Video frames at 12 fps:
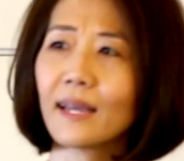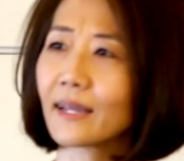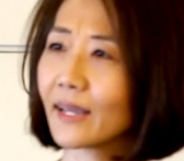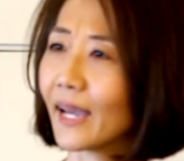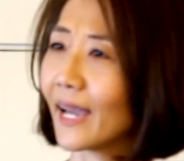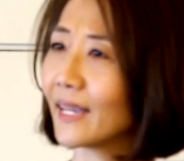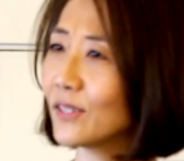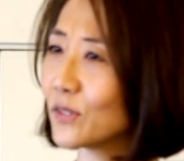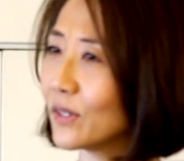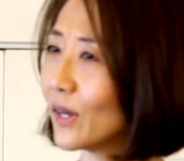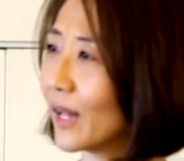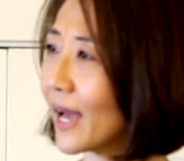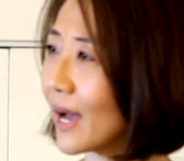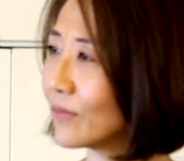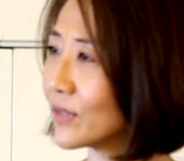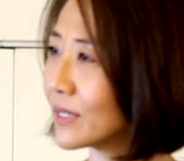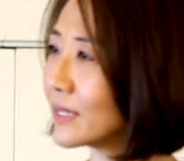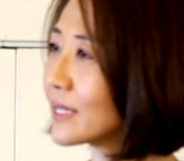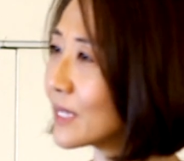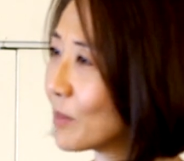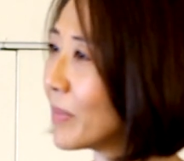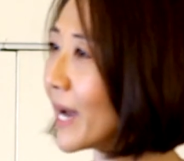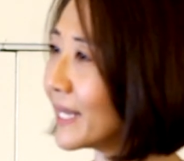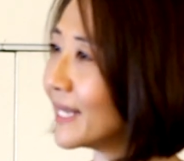Okay, so you'll have
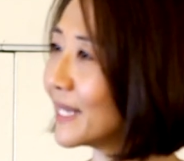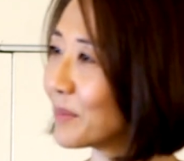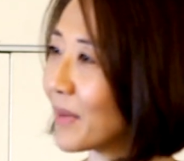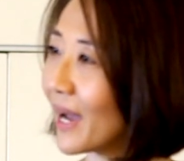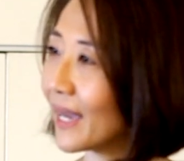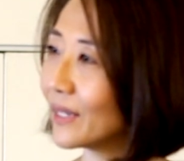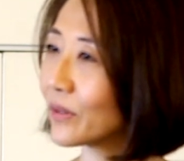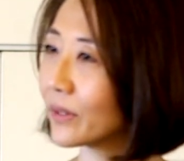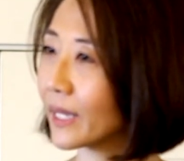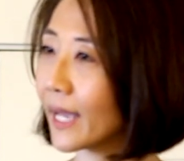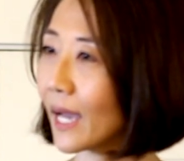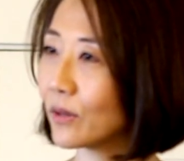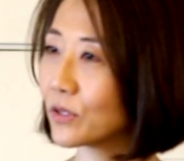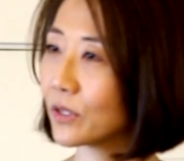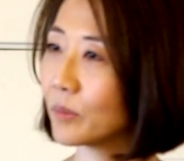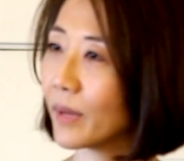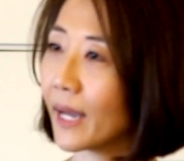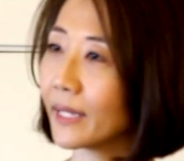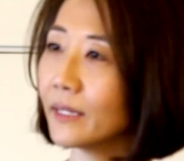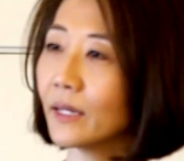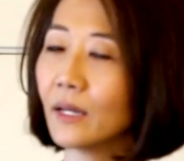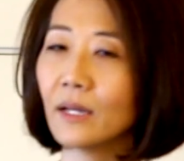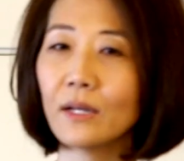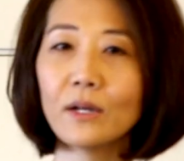somebody in mind or an encounter in mind.
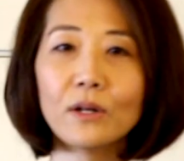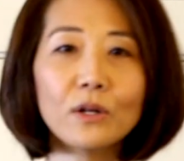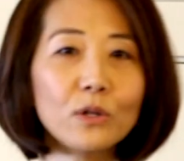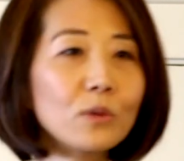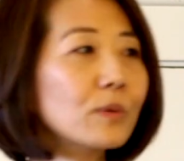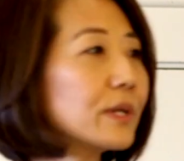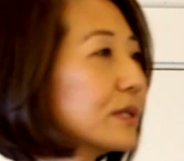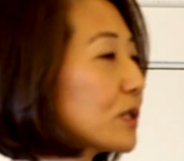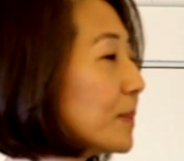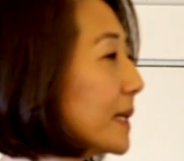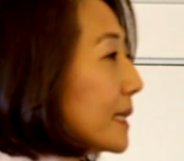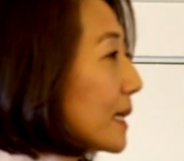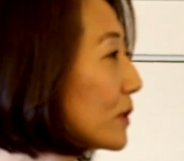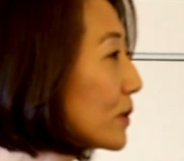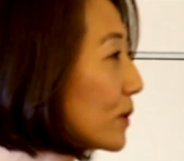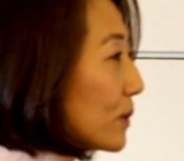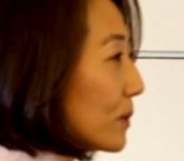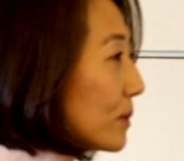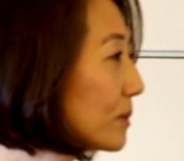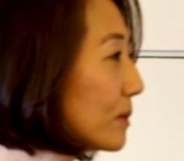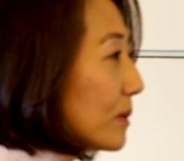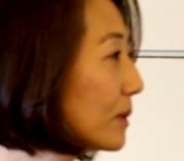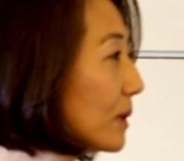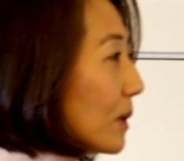Who were you speaking to?
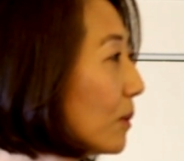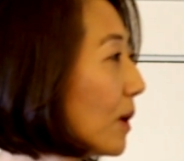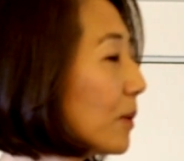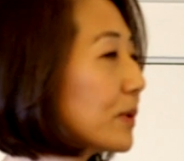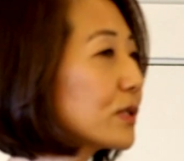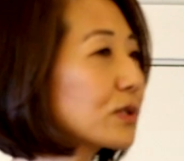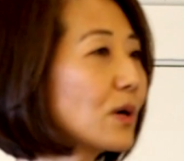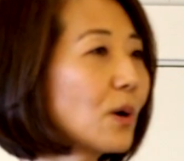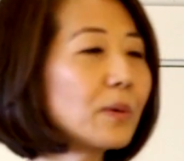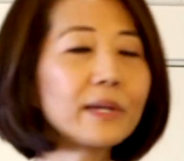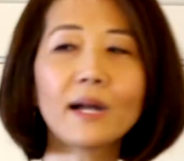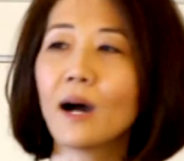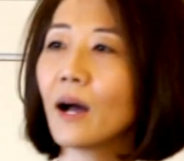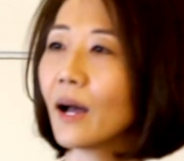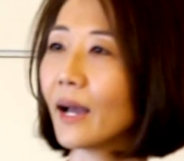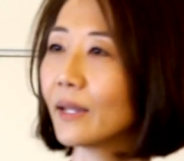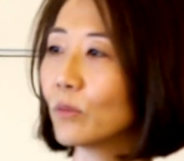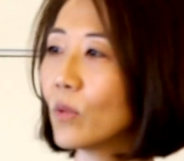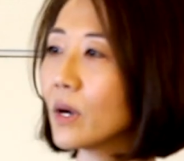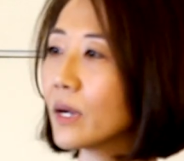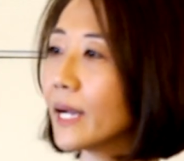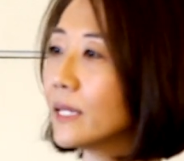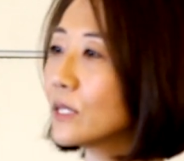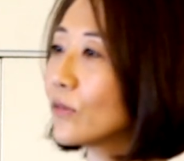What was going on? What
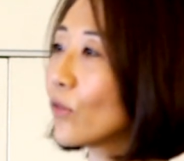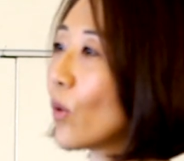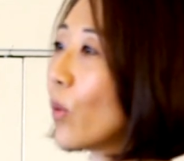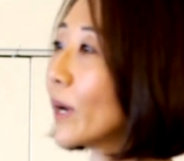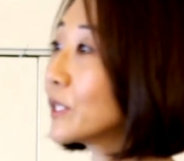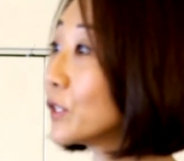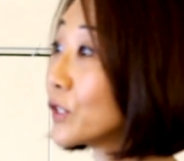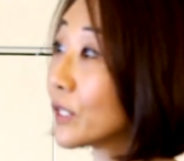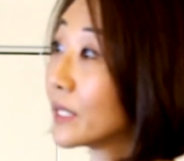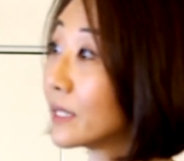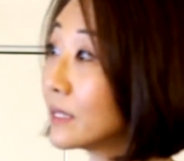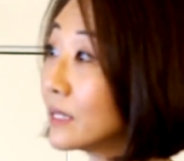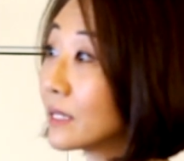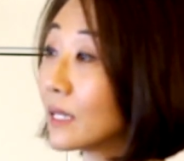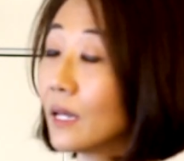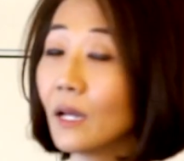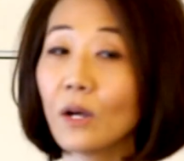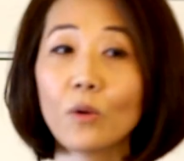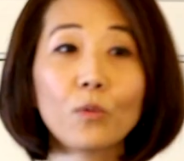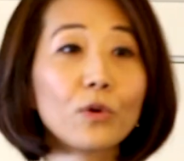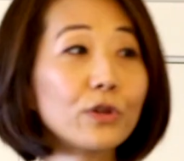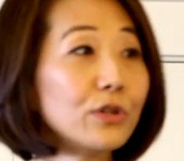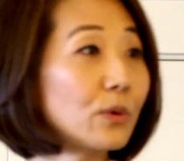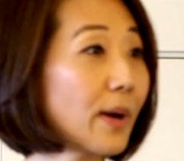kinds of questions
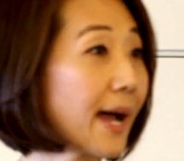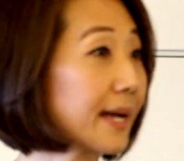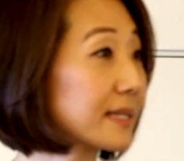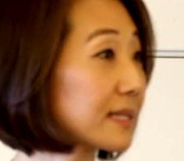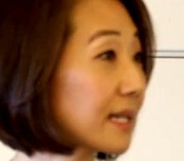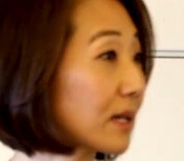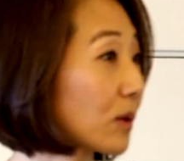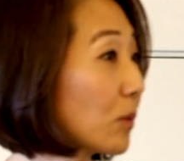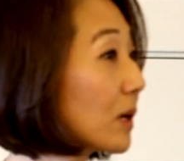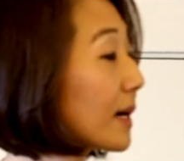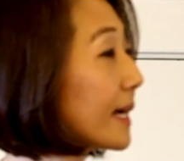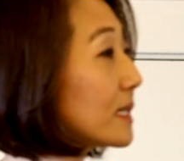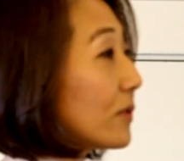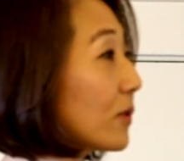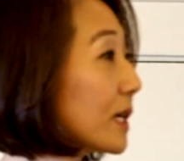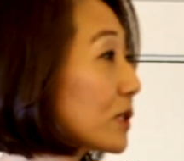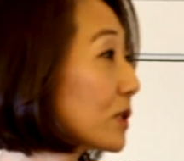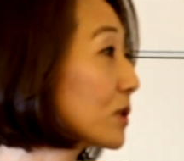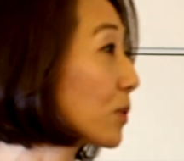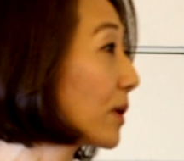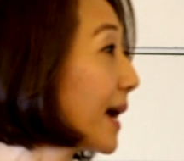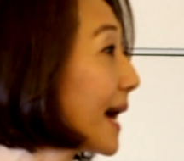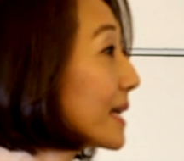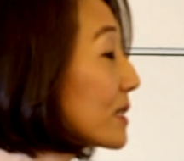were you asking, or what kinds of questions were
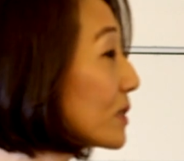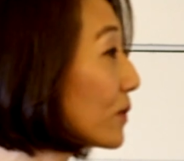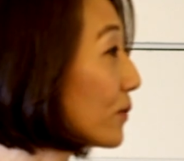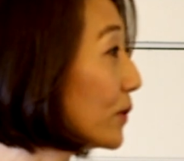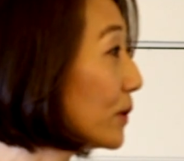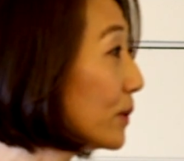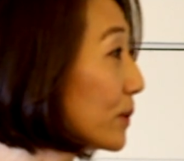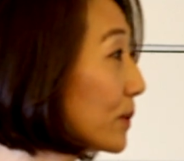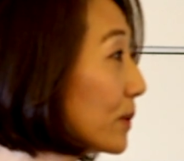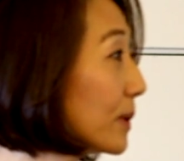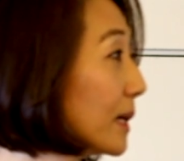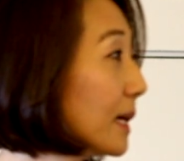asked of you